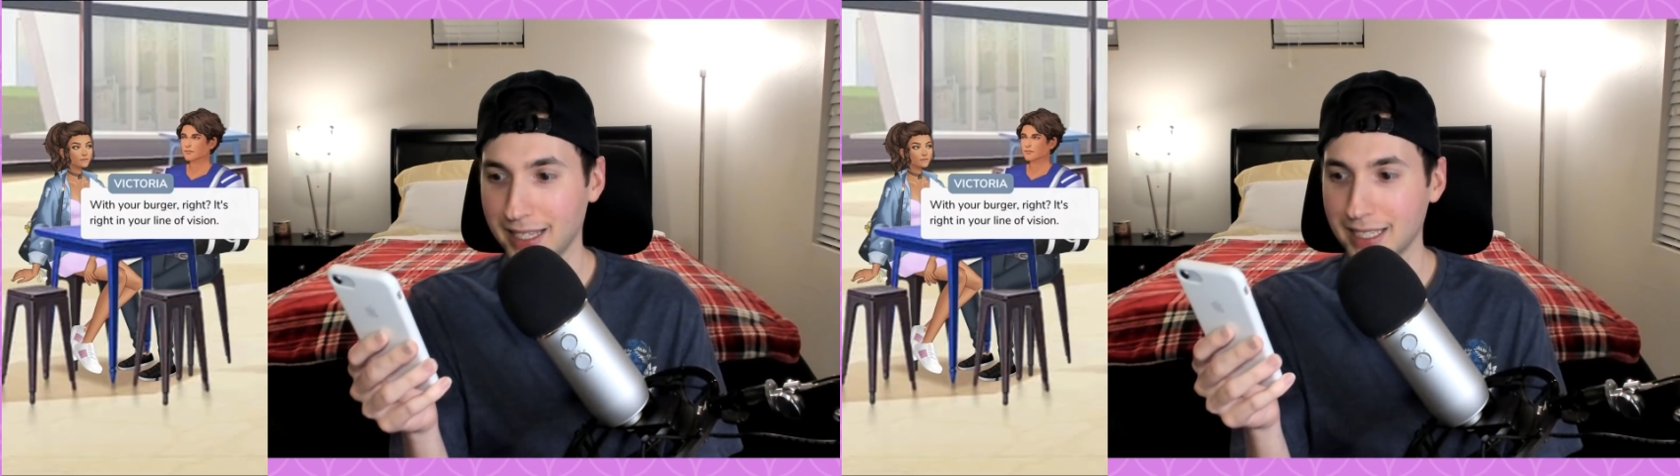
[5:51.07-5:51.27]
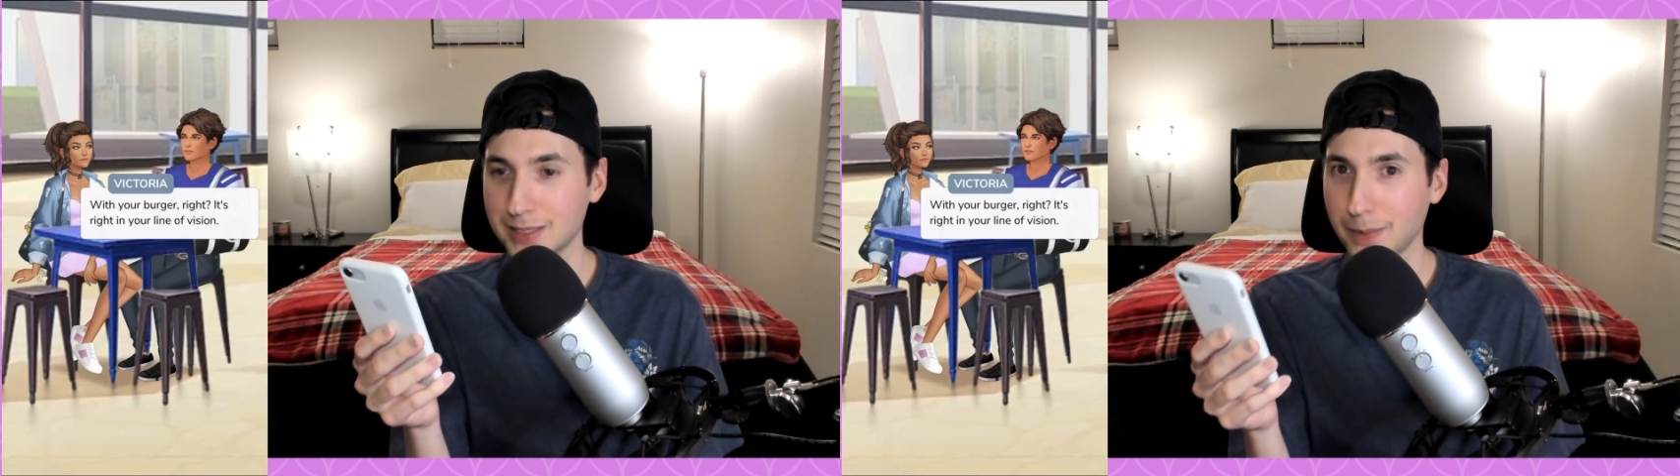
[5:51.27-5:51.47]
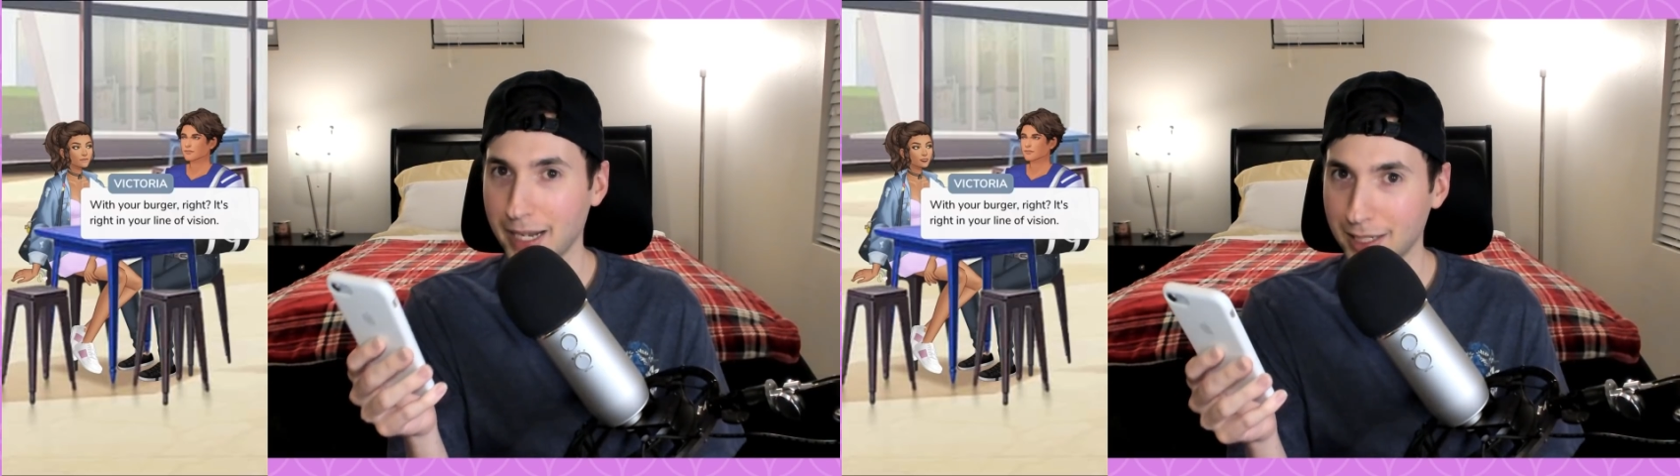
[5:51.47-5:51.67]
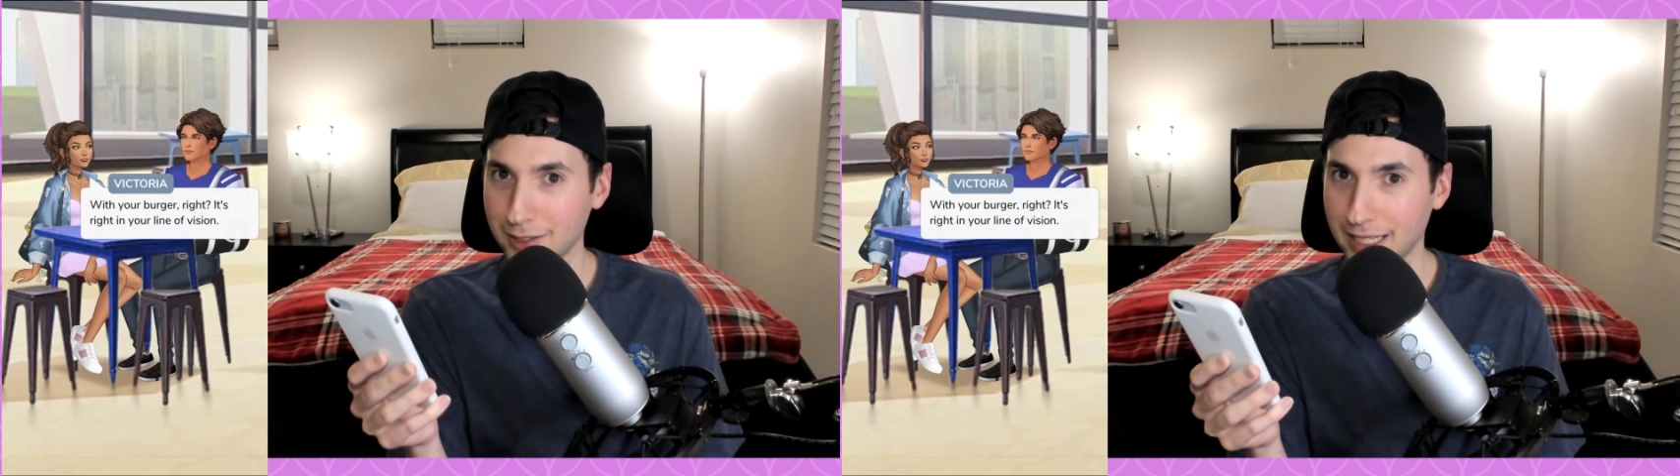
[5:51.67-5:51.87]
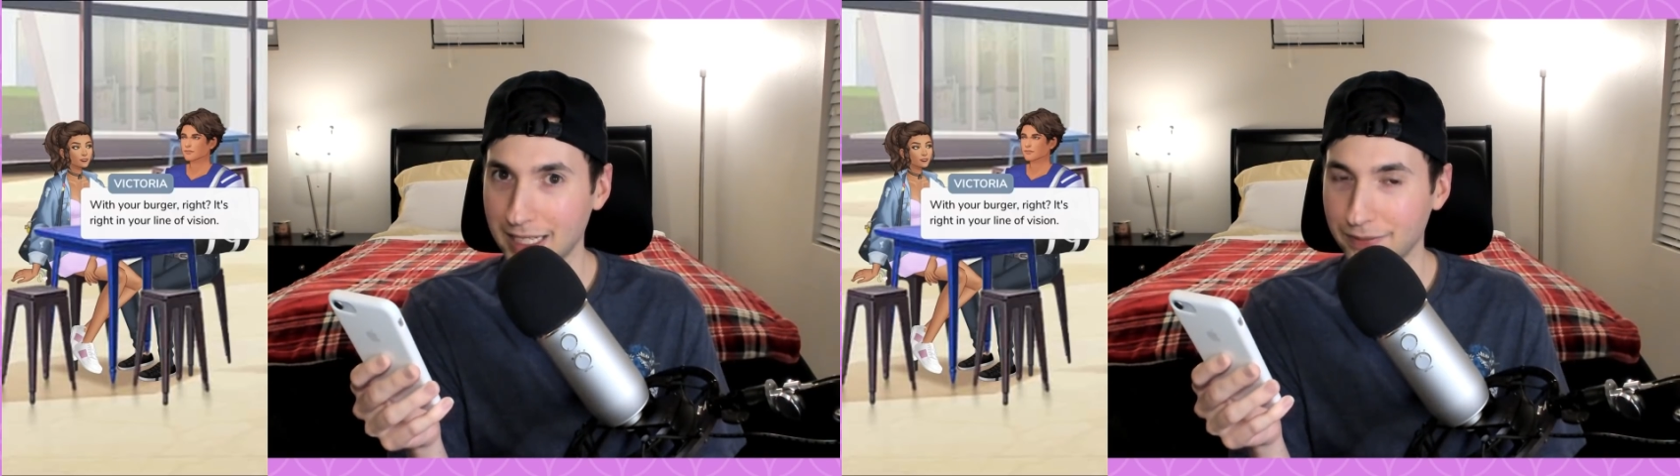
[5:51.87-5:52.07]
It's right in your
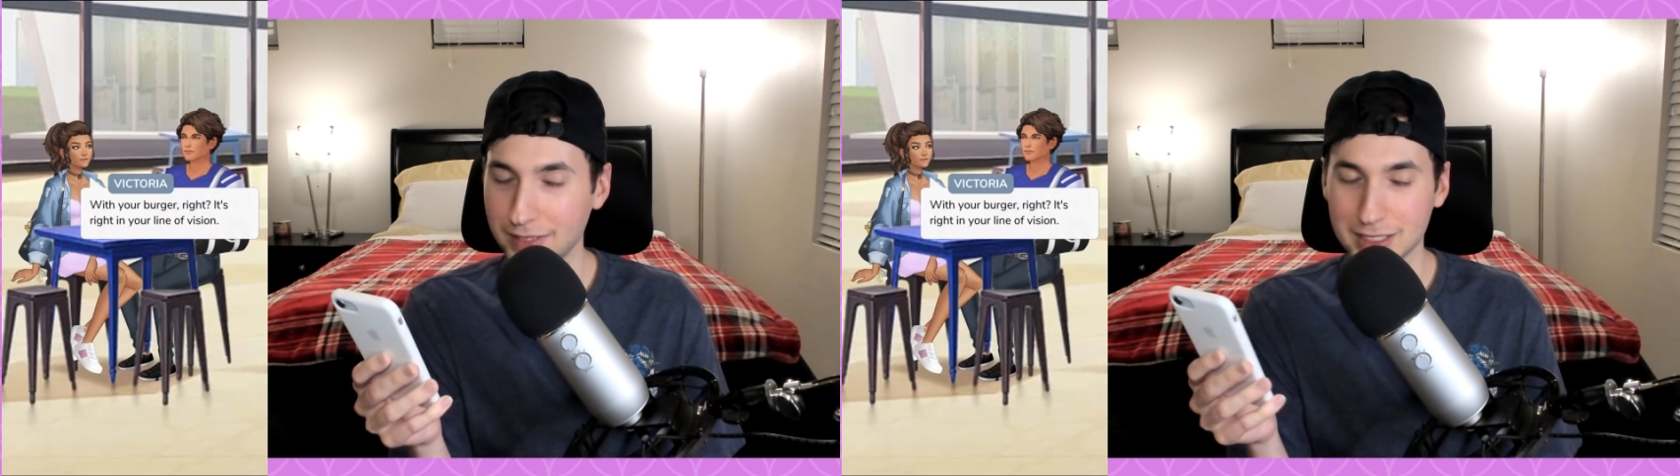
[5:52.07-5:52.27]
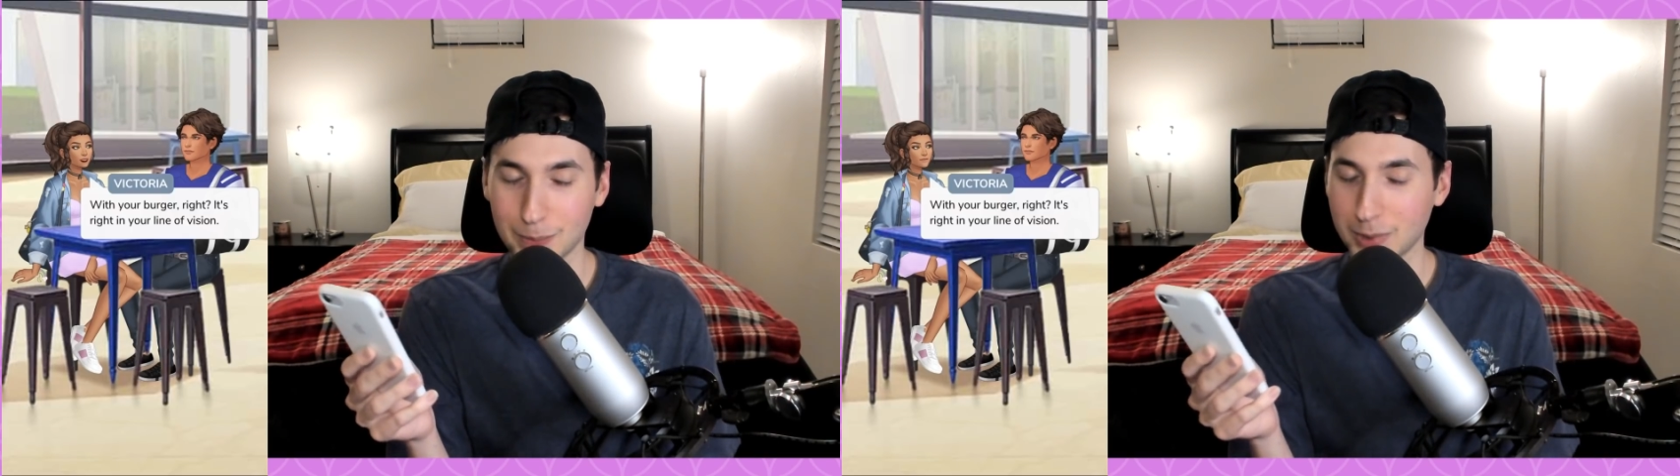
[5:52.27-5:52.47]
line of vision.